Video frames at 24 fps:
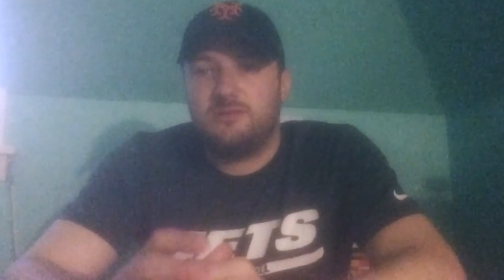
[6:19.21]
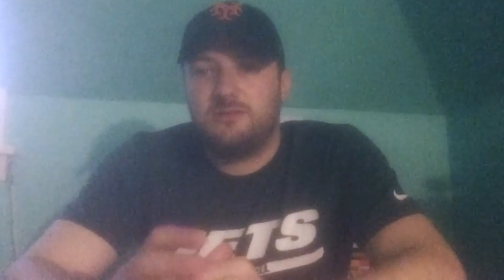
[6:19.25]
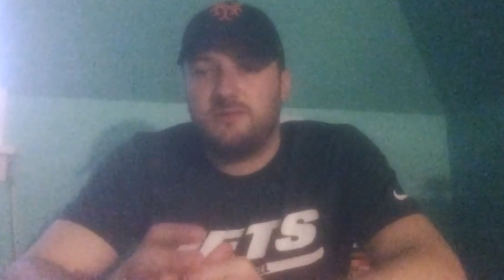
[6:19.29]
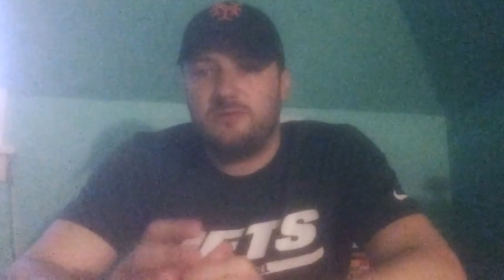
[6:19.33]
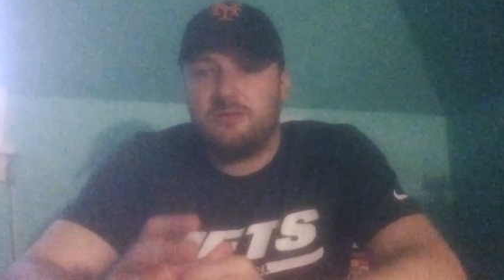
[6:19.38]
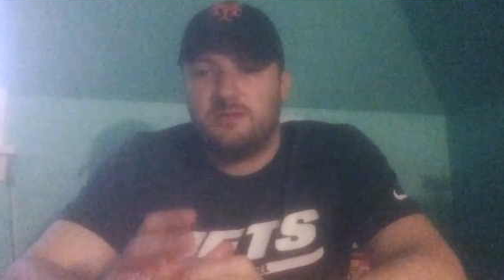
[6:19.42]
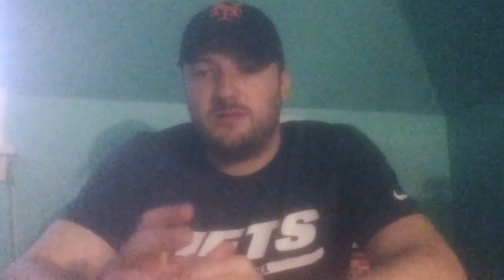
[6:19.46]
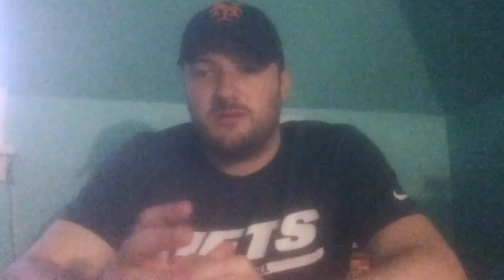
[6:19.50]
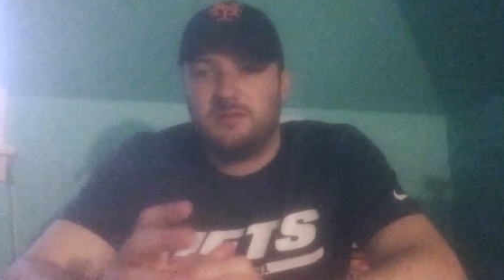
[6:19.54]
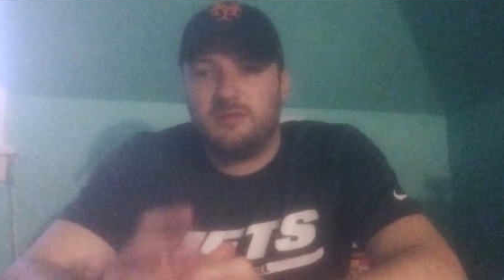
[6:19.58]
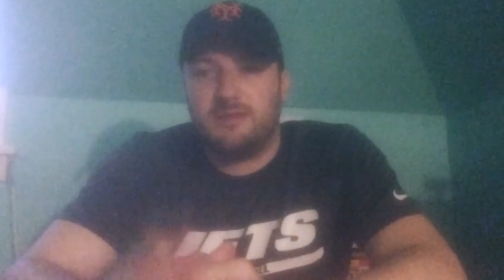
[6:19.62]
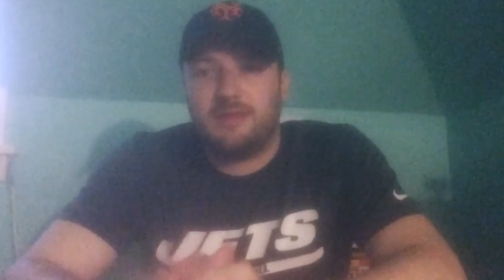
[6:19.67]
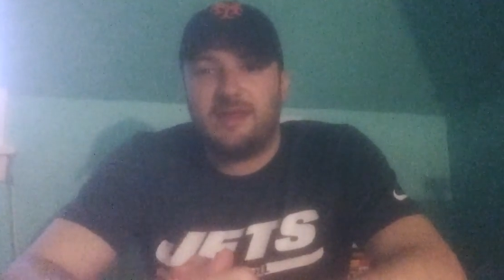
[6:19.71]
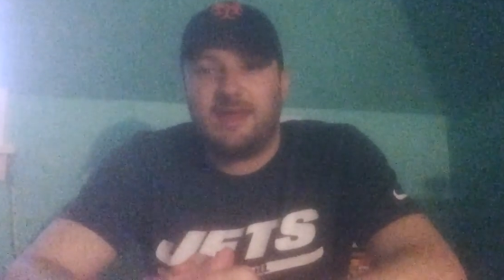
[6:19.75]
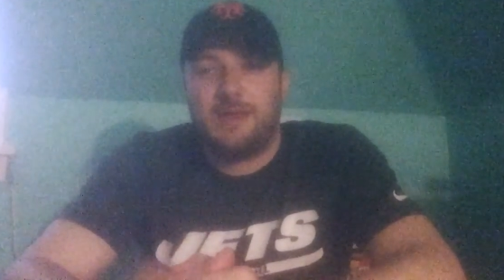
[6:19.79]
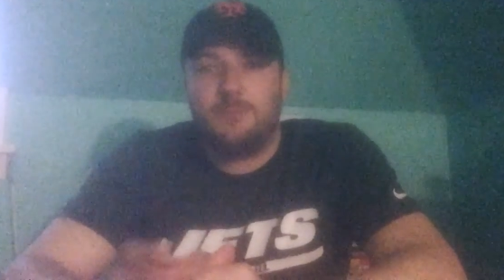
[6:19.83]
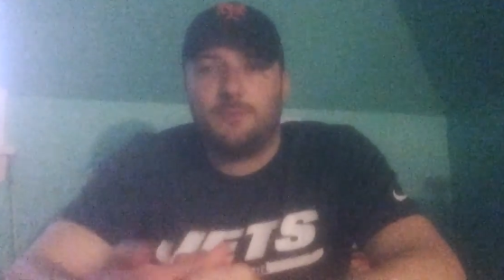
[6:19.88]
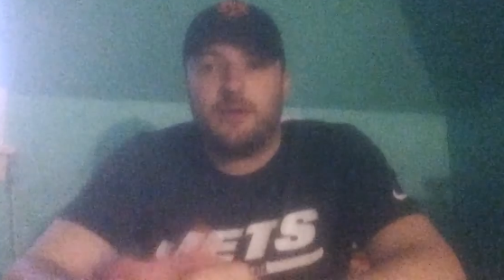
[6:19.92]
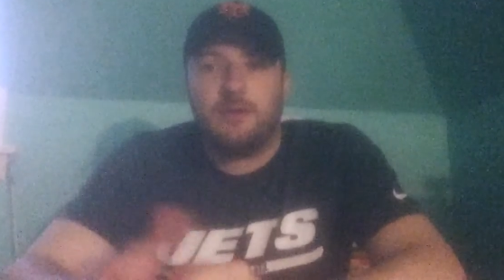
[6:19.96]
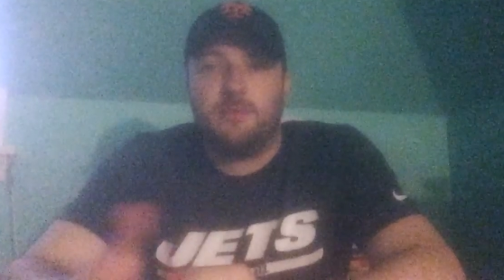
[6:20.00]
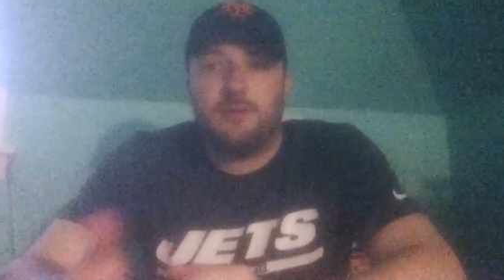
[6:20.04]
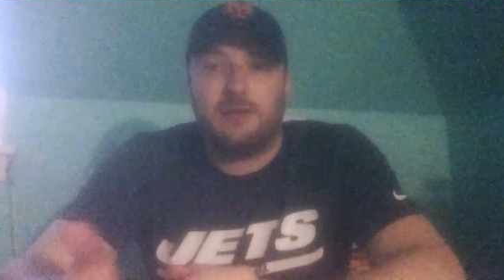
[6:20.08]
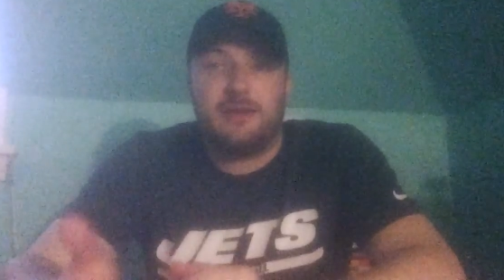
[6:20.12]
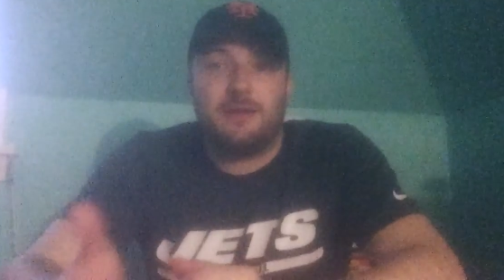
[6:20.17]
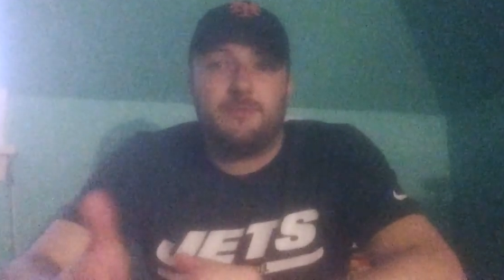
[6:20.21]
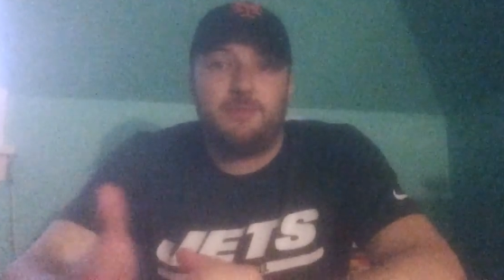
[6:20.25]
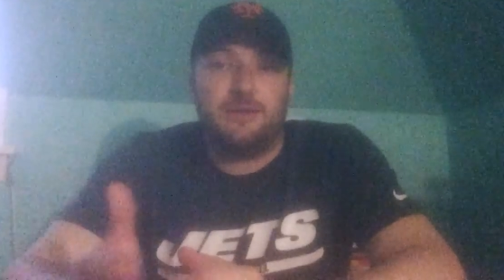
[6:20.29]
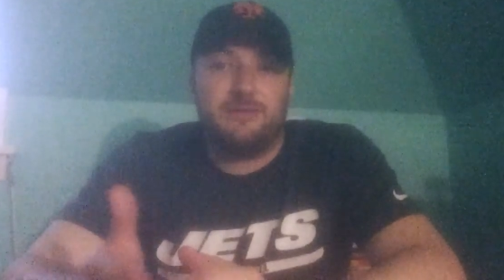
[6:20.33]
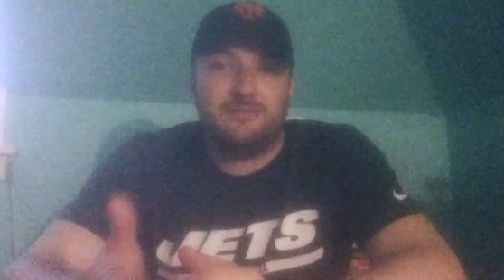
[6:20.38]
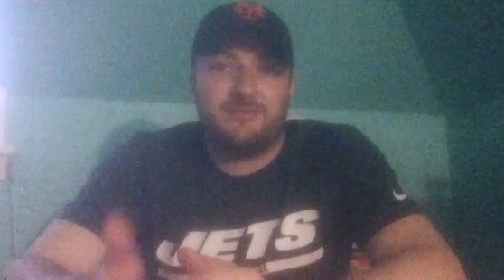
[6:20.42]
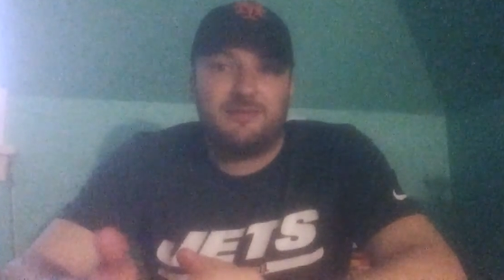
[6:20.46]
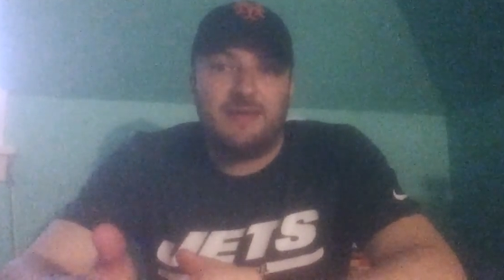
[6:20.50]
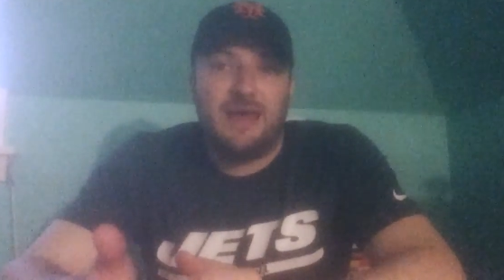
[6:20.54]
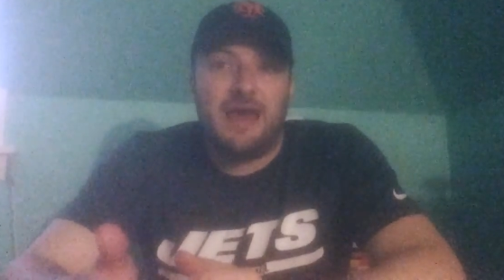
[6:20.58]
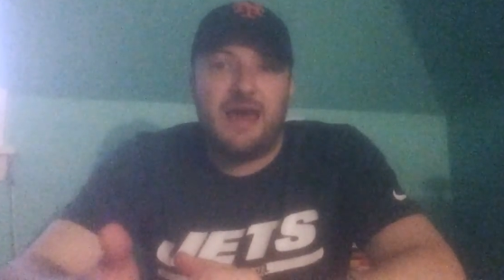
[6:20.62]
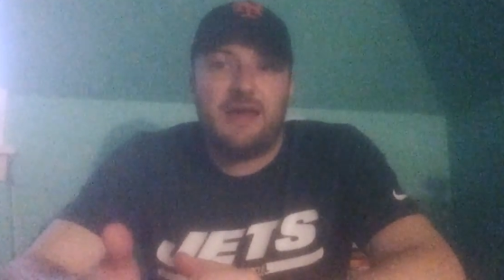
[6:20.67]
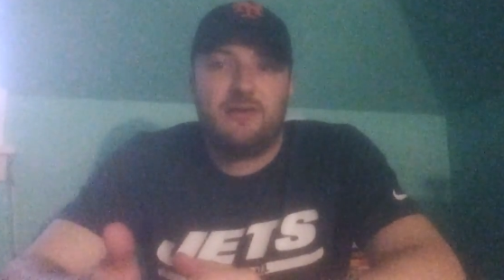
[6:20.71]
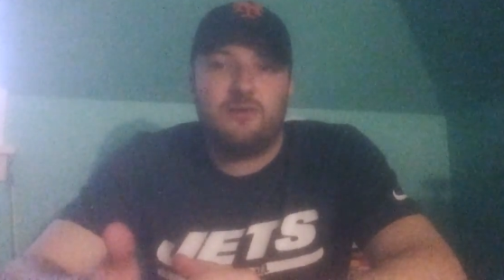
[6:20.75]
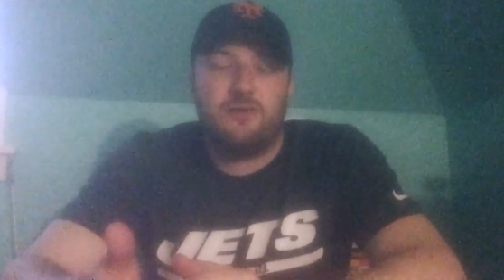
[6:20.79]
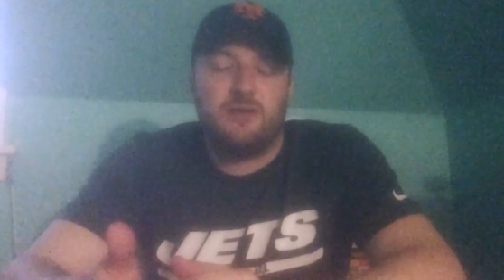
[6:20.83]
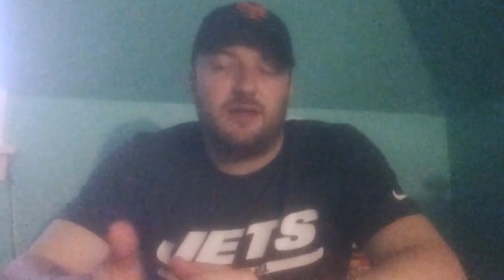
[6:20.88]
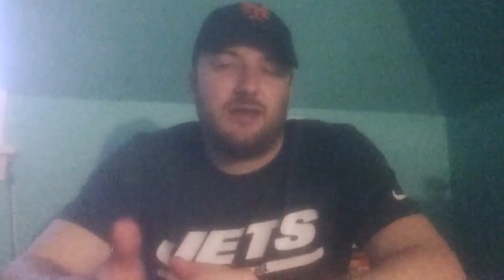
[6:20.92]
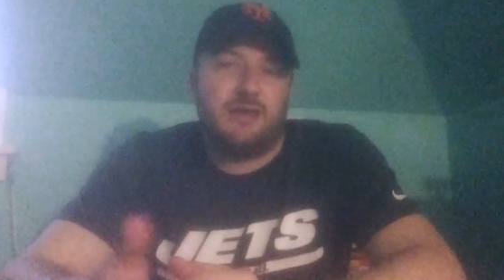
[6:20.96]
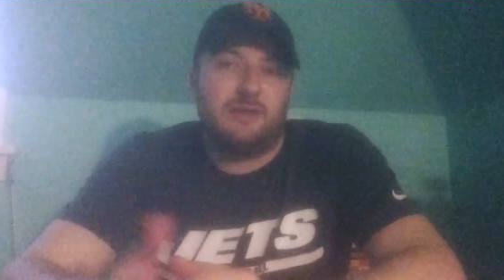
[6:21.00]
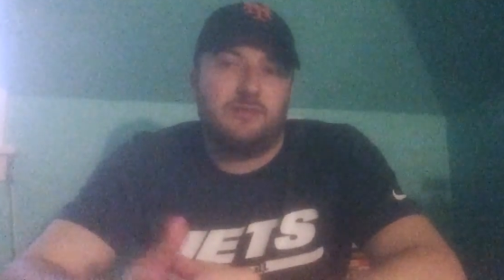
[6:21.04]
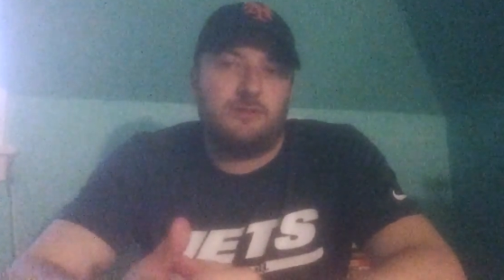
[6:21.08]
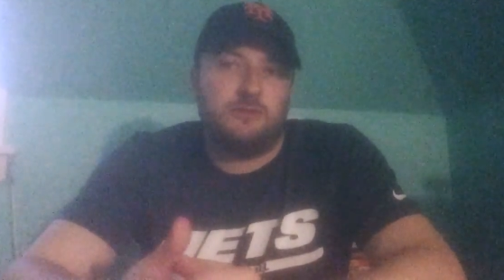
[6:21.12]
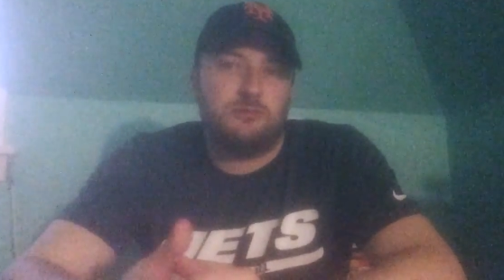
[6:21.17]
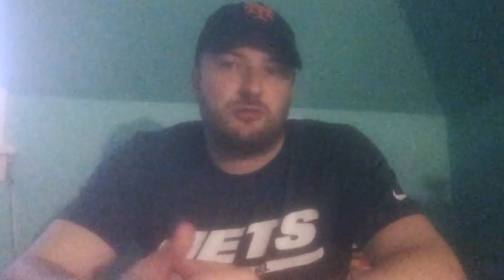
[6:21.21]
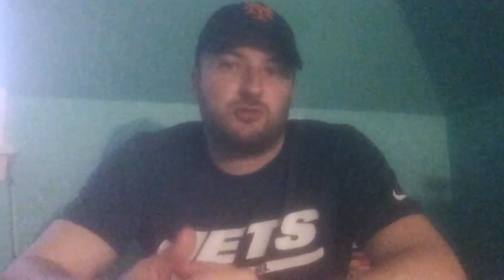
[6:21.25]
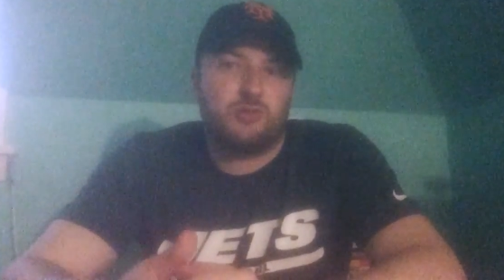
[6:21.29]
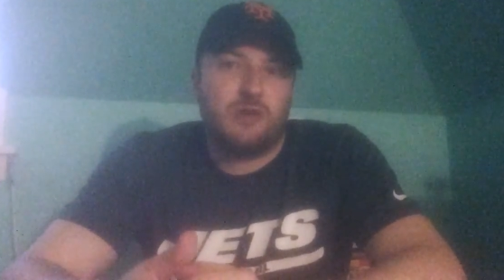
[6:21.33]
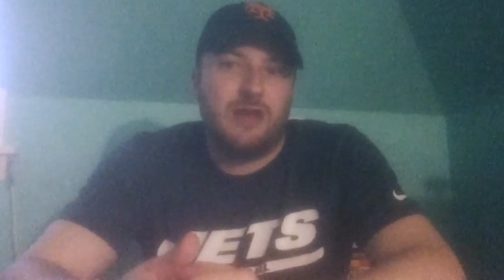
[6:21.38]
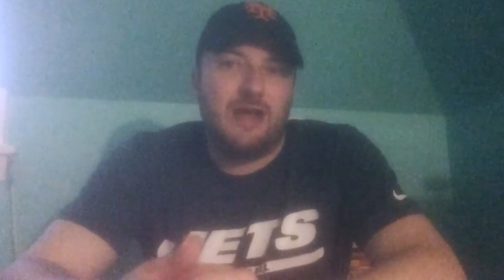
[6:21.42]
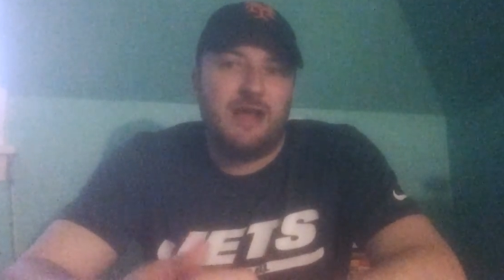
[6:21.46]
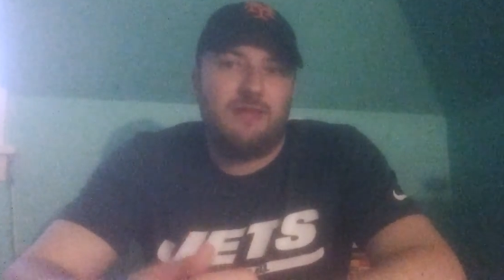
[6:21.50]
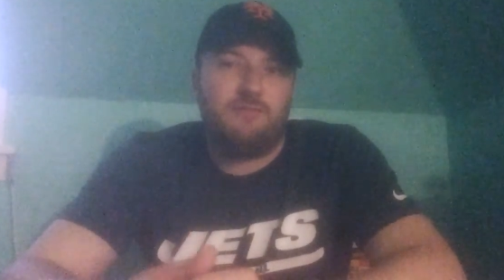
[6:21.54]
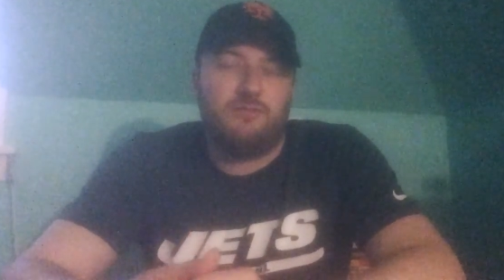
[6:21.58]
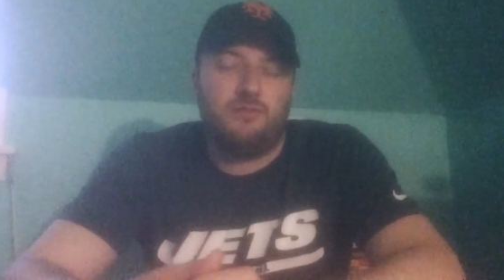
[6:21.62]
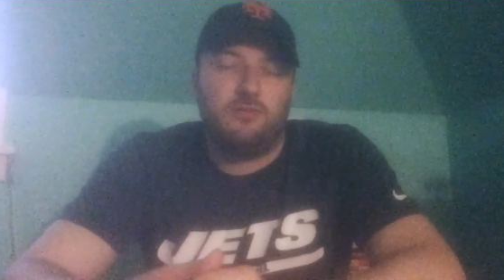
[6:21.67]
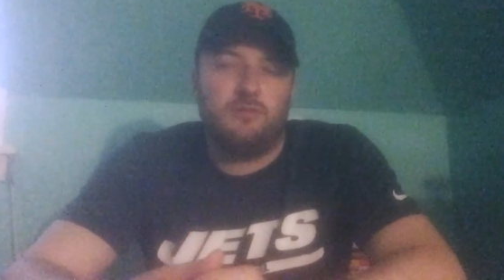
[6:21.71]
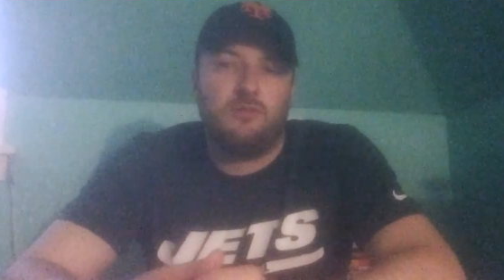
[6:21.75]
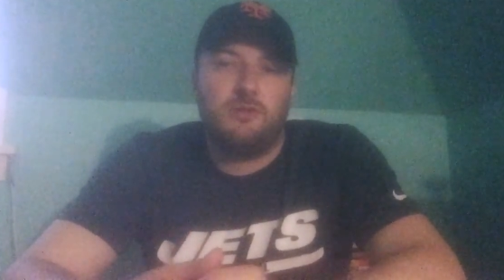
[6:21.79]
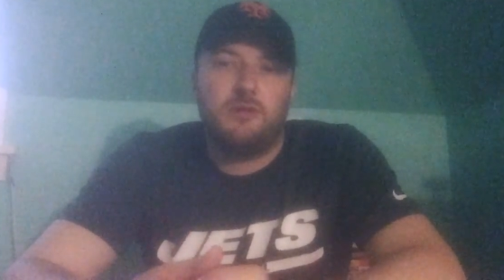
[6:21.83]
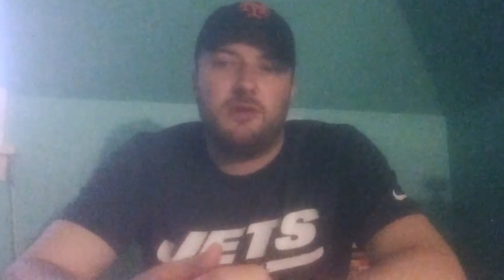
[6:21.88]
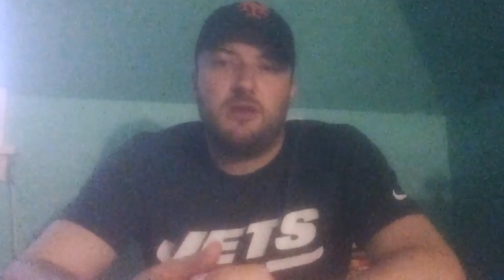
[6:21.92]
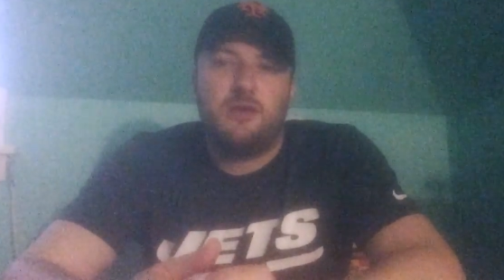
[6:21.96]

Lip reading: the game coming up on Saturday and the travel